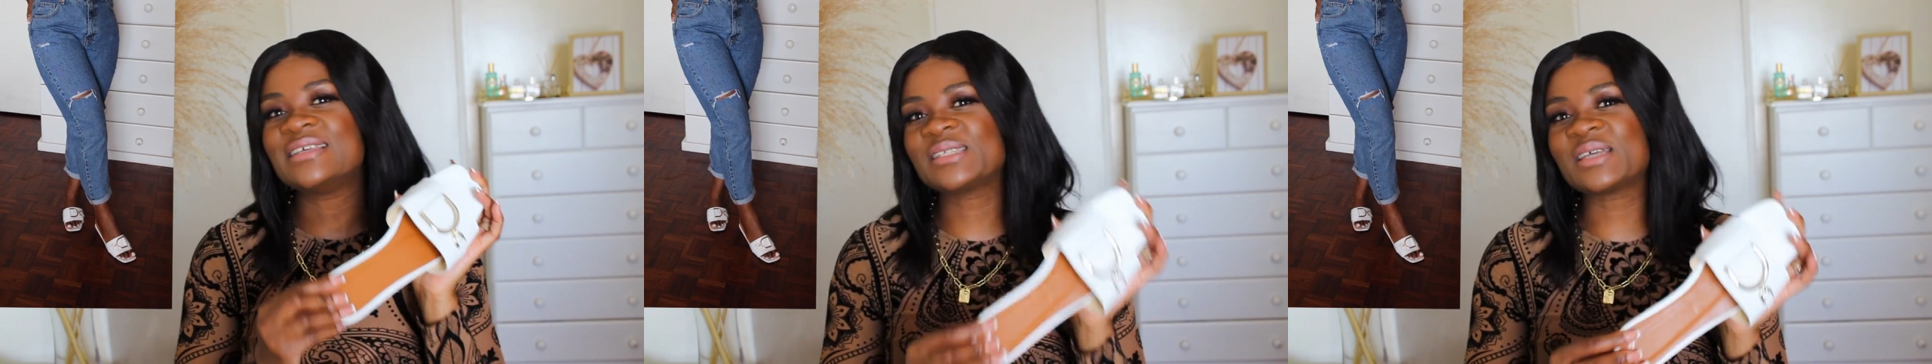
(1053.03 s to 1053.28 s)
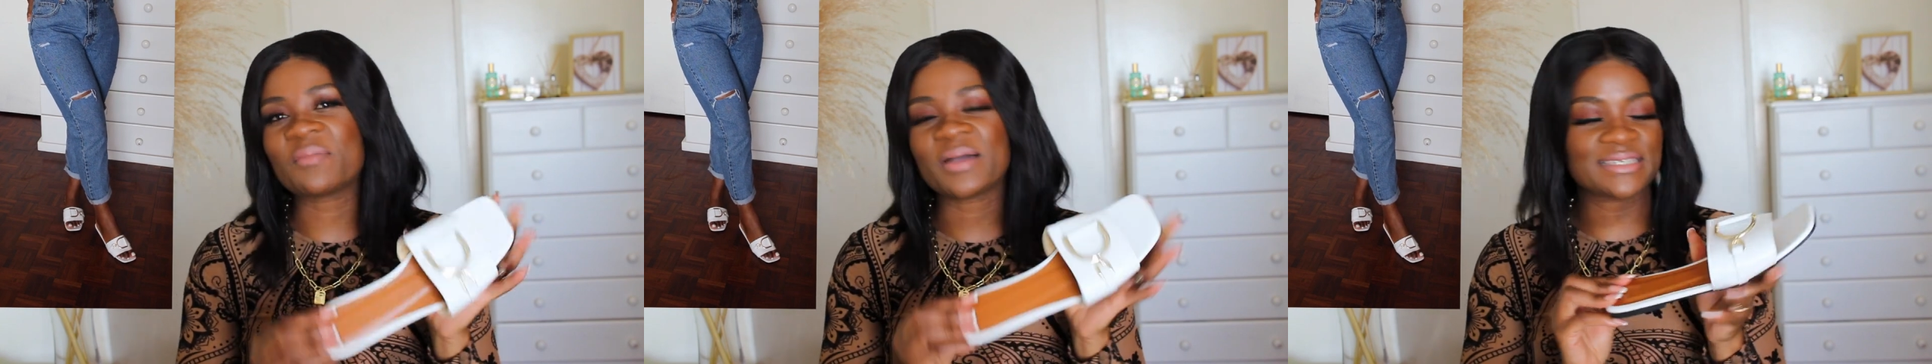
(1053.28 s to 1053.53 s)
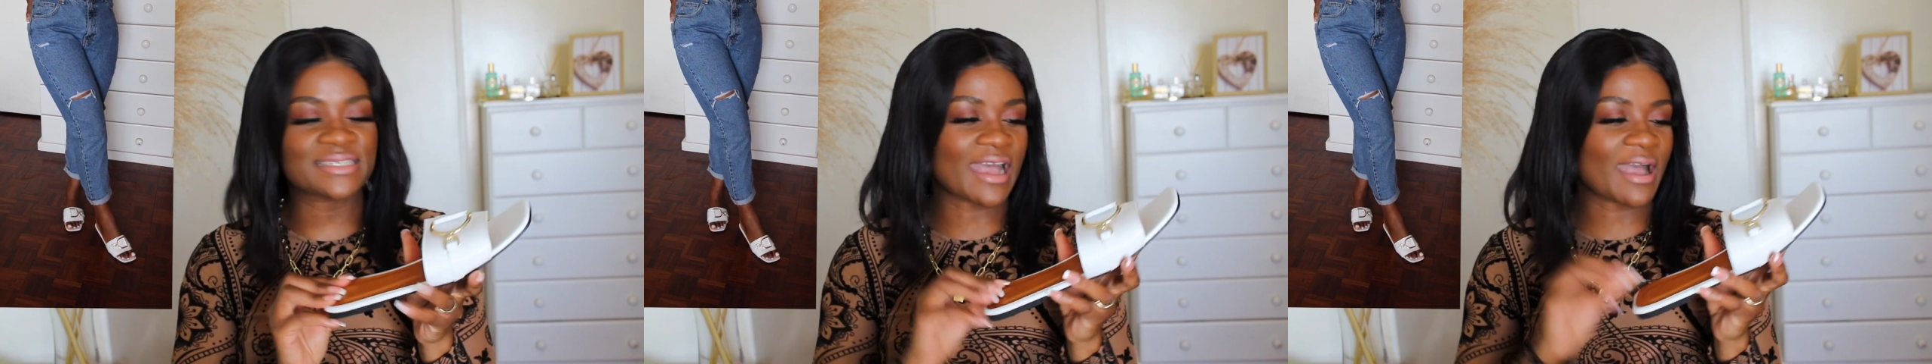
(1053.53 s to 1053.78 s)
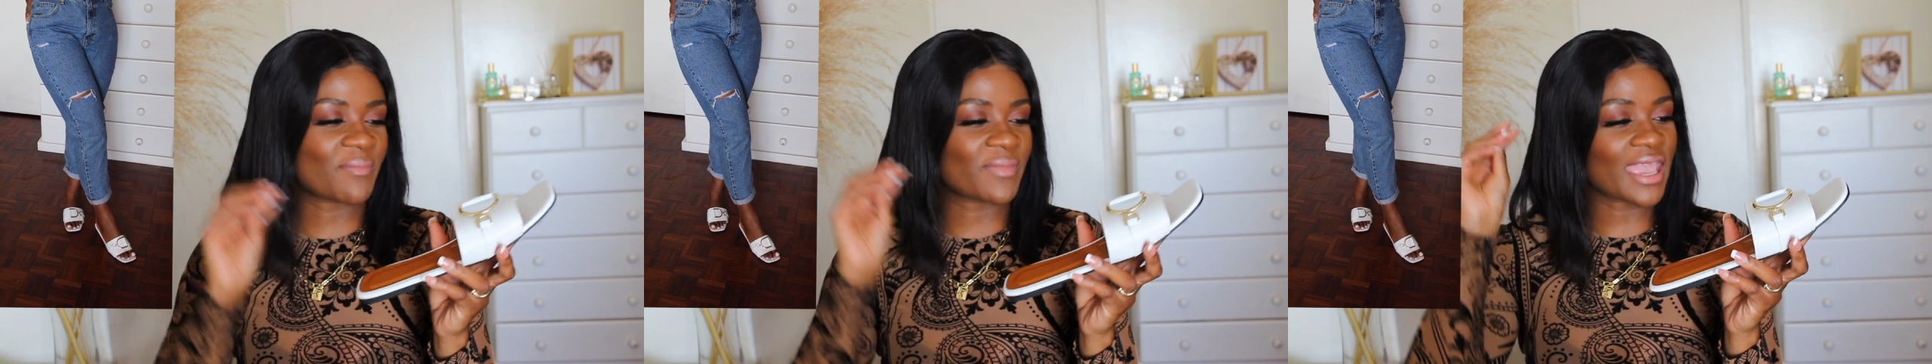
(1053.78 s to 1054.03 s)
Summer is
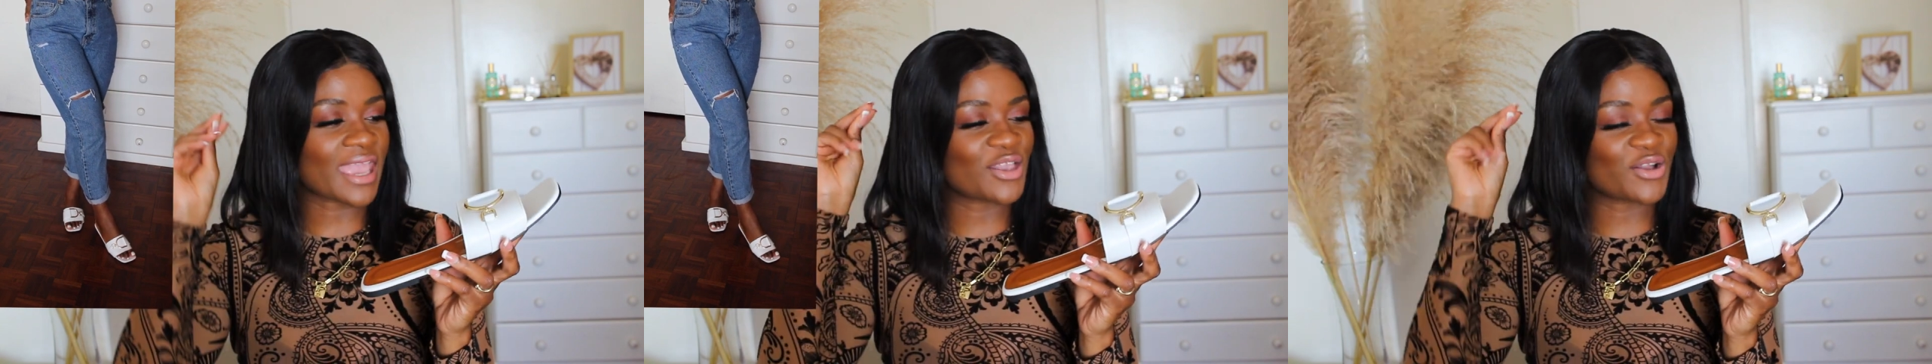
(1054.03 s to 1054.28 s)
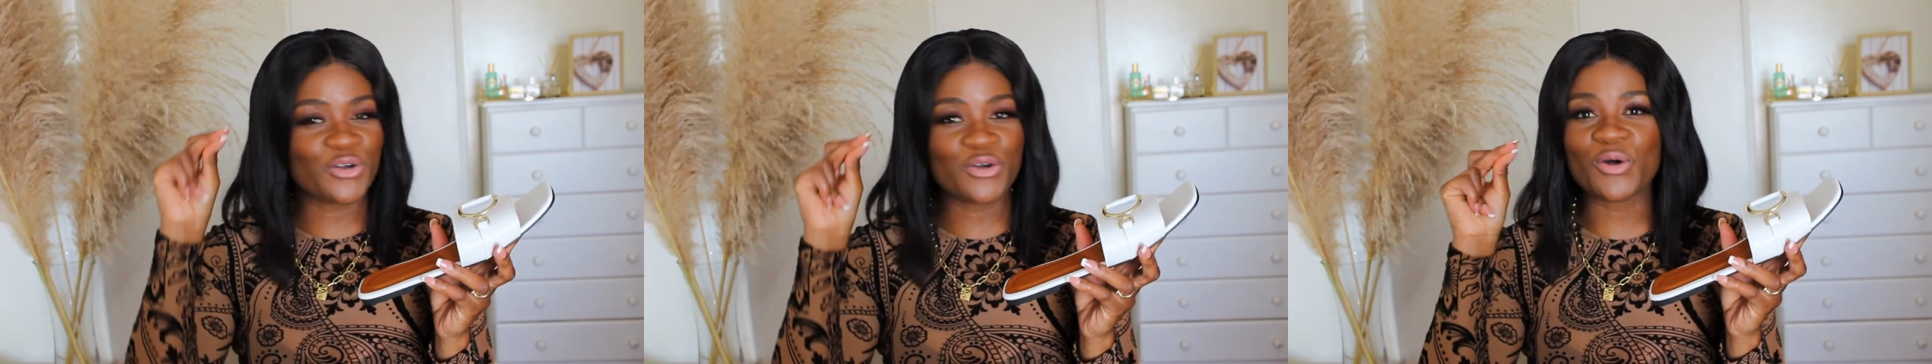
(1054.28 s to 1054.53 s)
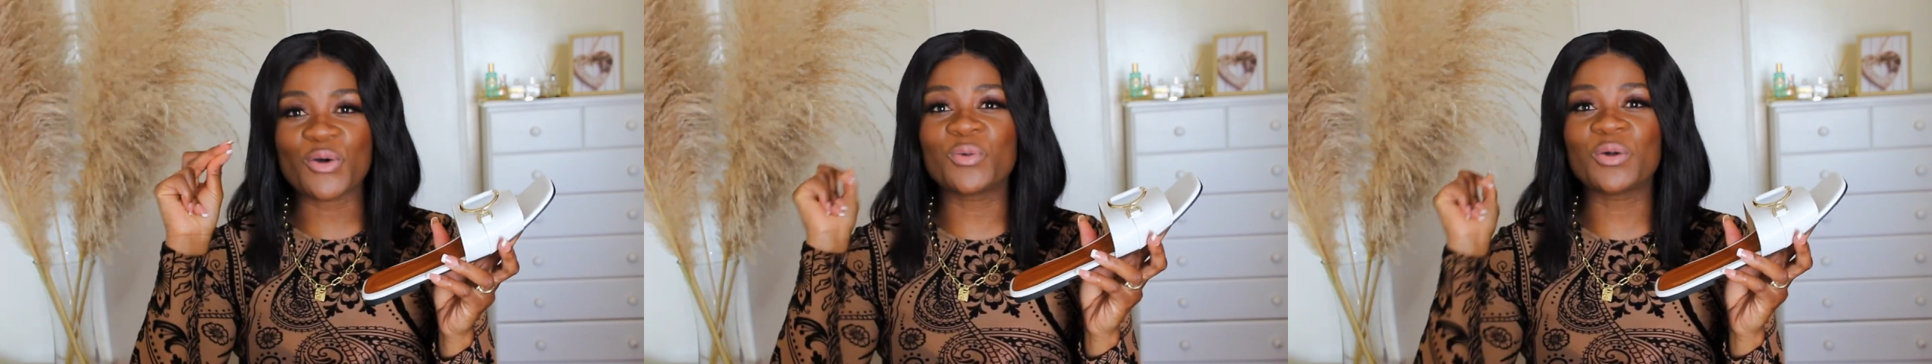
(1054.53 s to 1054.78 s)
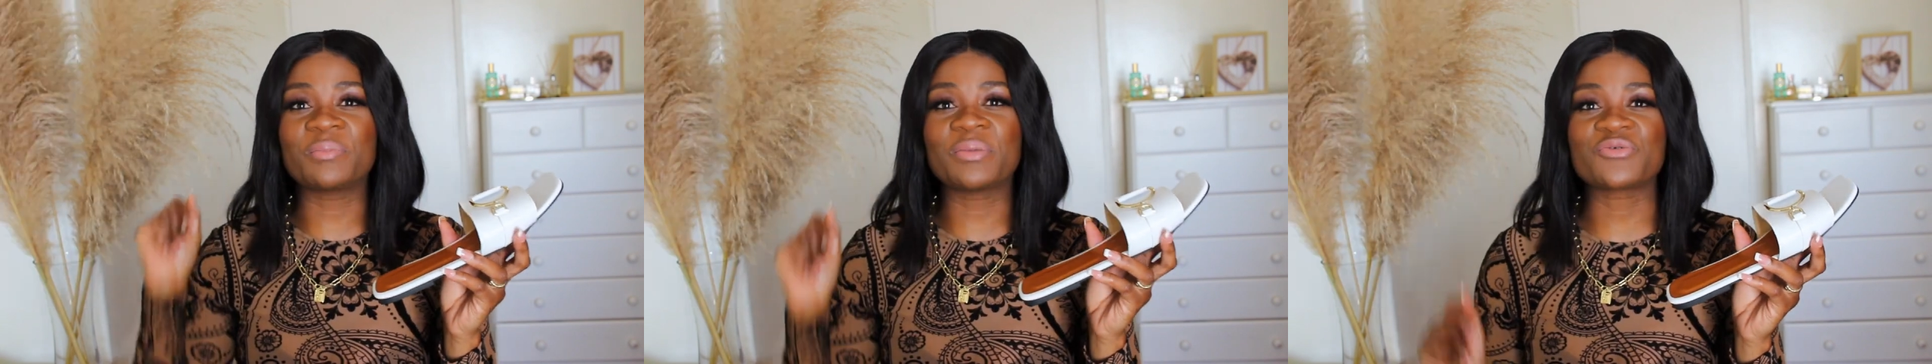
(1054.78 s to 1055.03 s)
coming and your girl
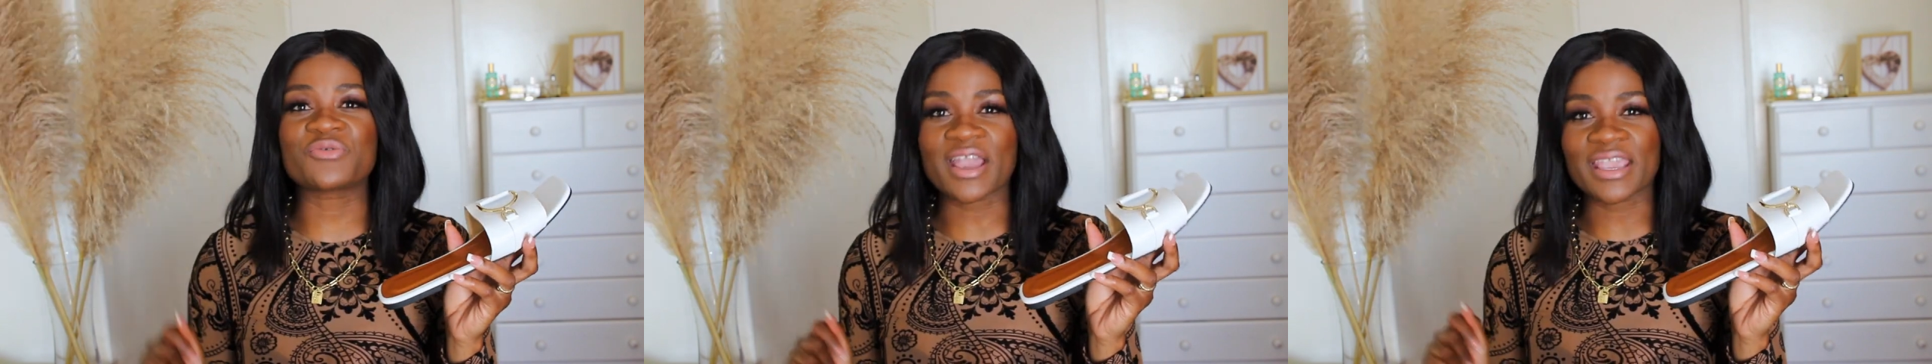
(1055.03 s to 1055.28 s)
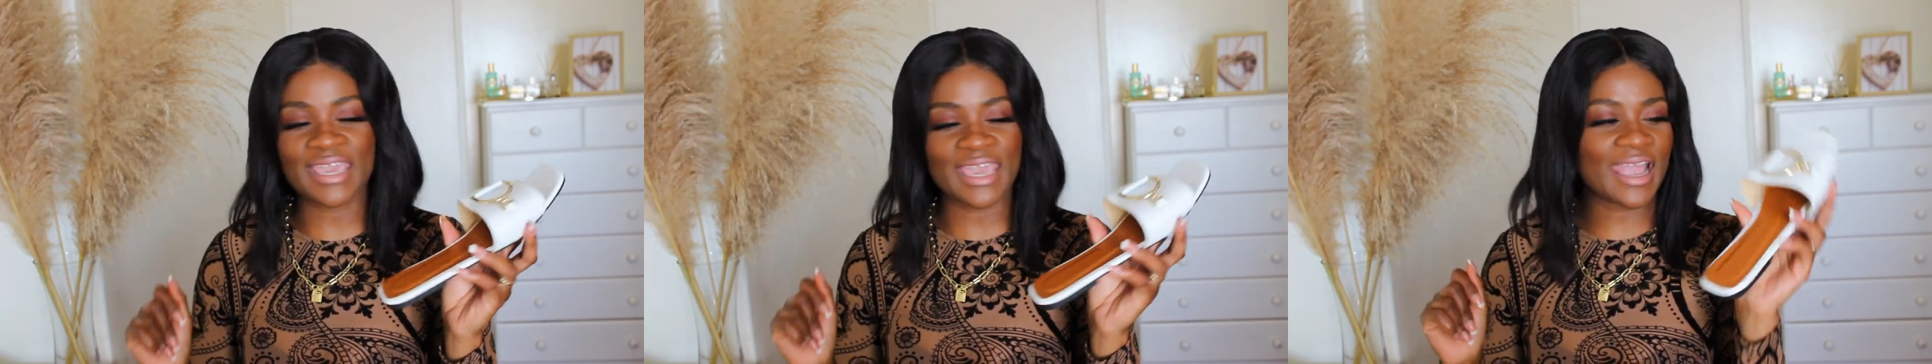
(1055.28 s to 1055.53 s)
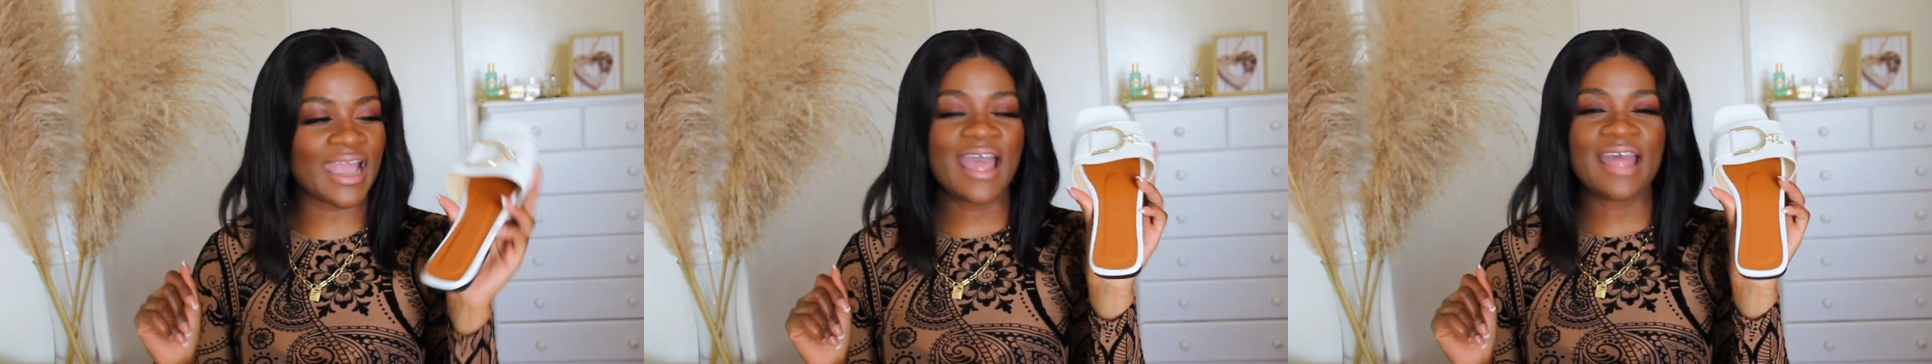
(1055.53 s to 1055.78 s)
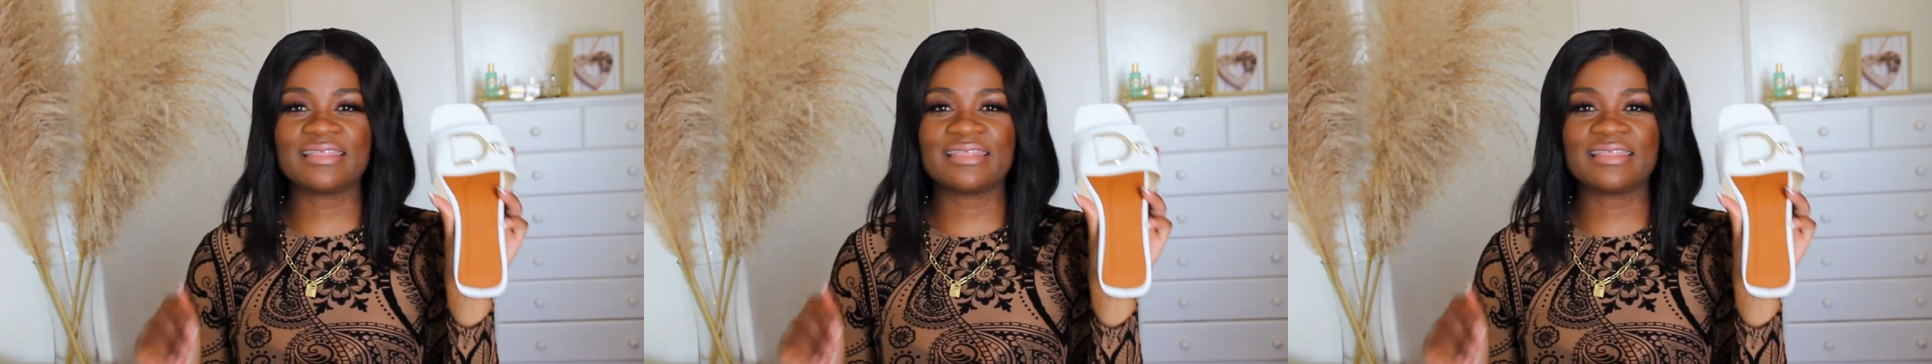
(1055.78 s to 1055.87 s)
will be rocking